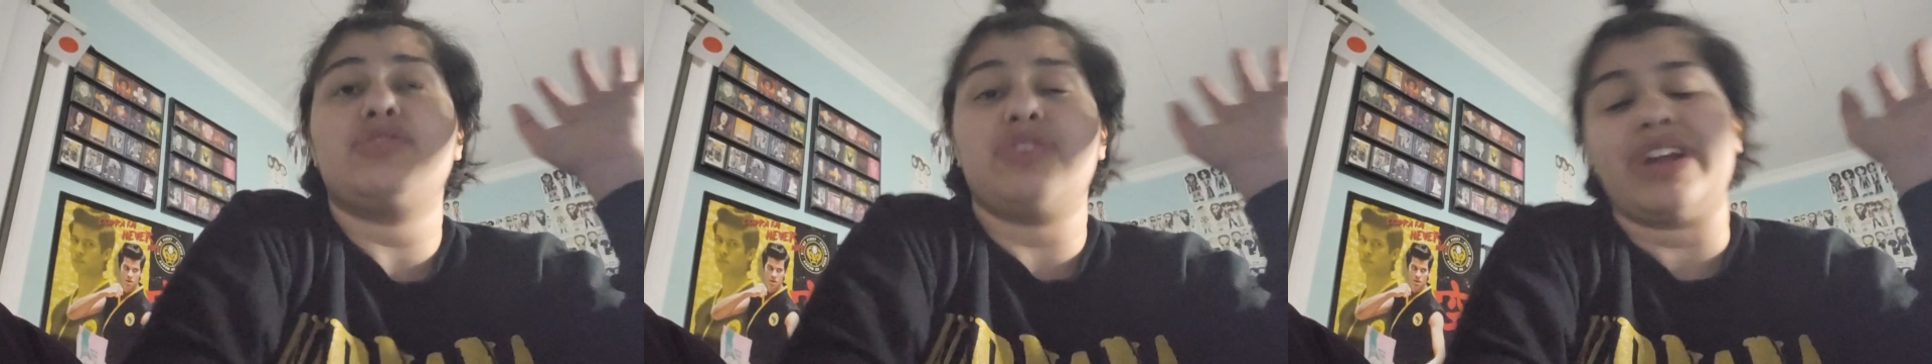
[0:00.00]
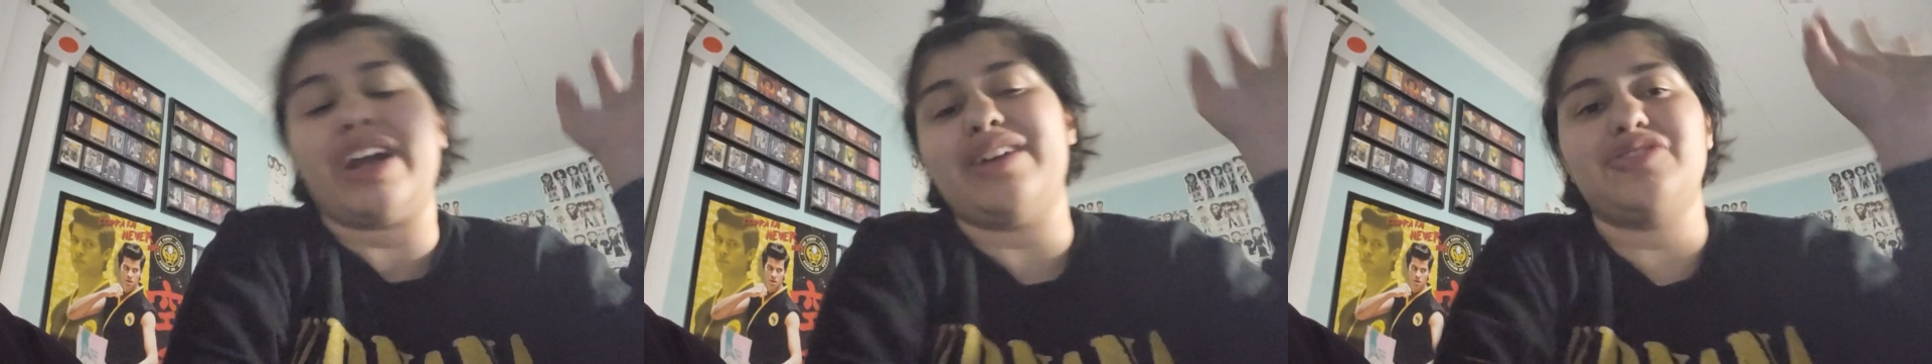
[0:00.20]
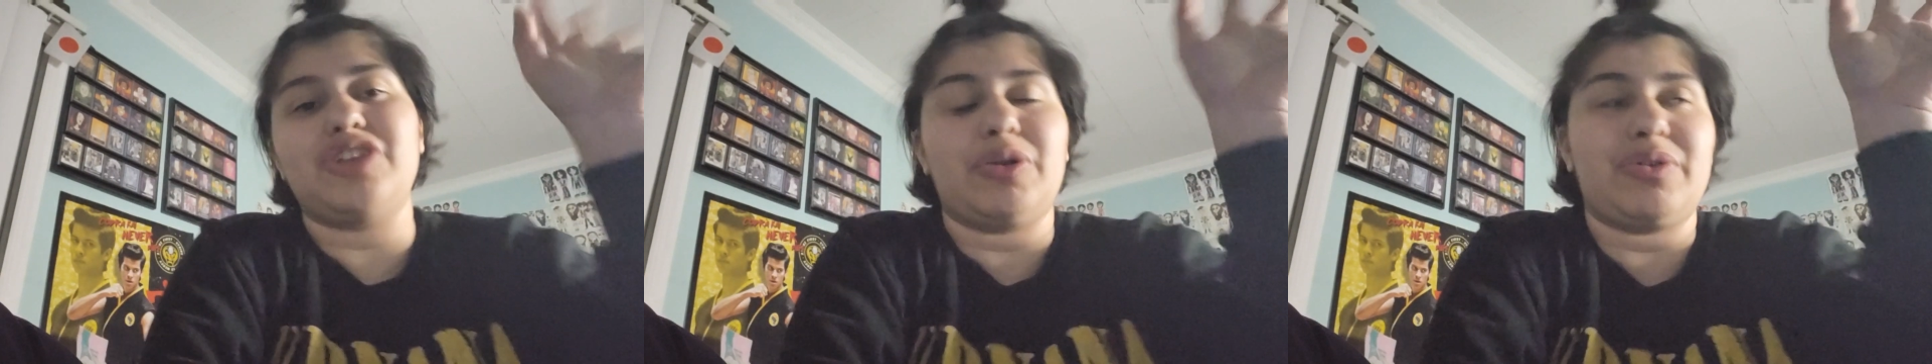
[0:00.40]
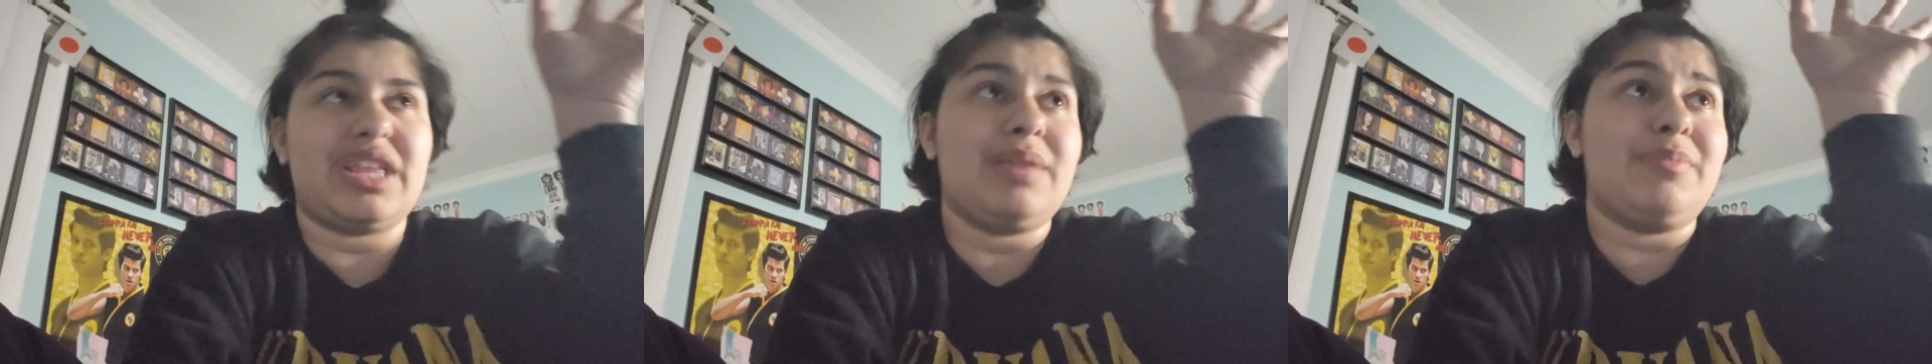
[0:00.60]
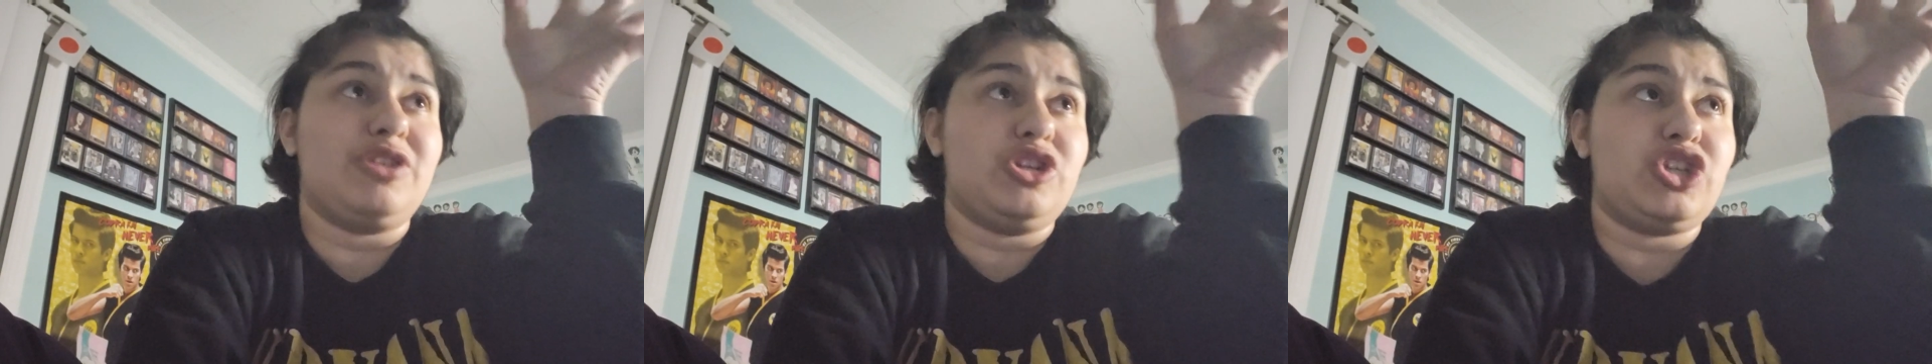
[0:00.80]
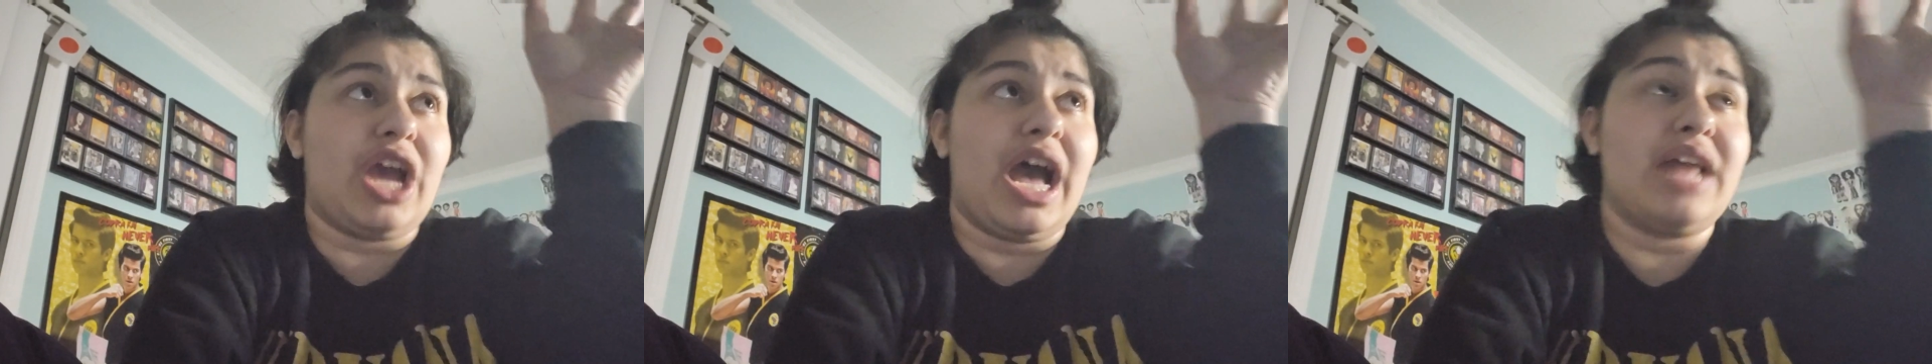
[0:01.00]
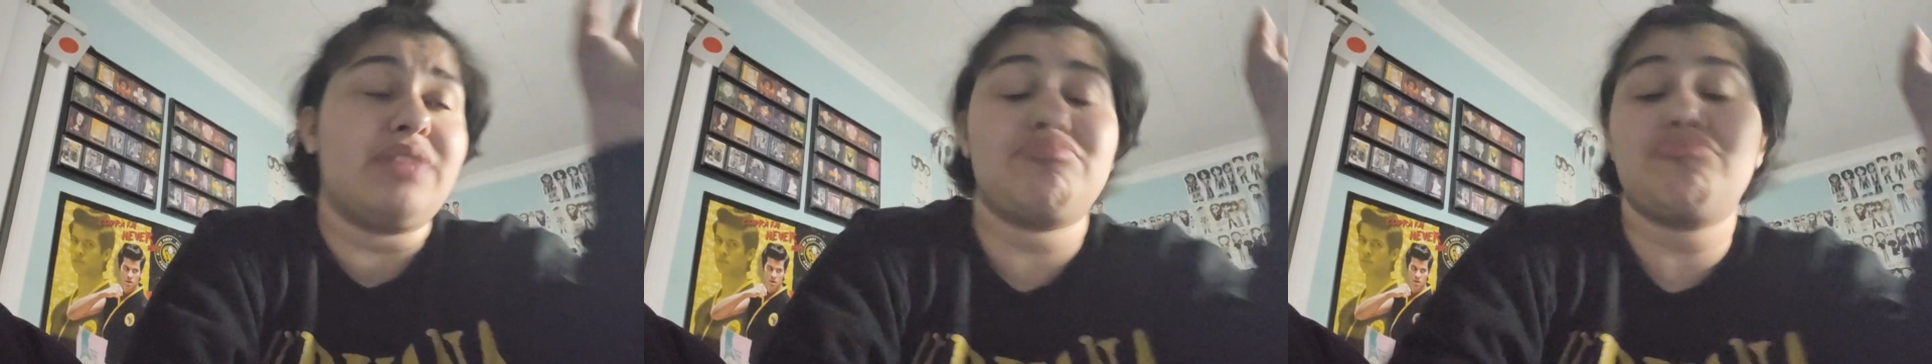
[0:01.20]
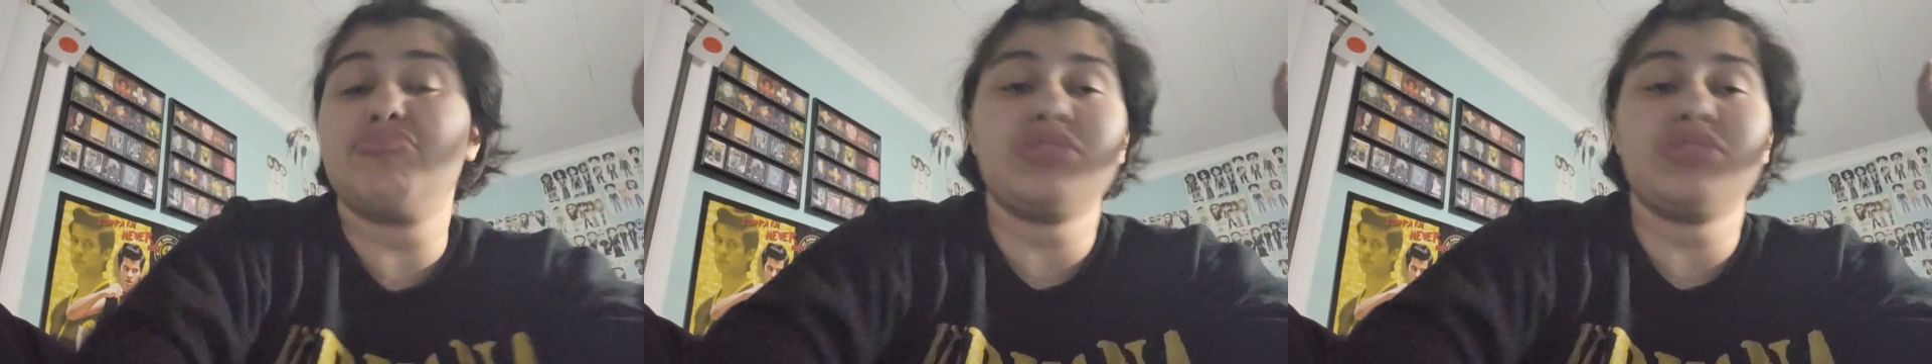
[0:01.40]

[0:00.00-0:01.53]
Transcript: so I got to talk with him in chat.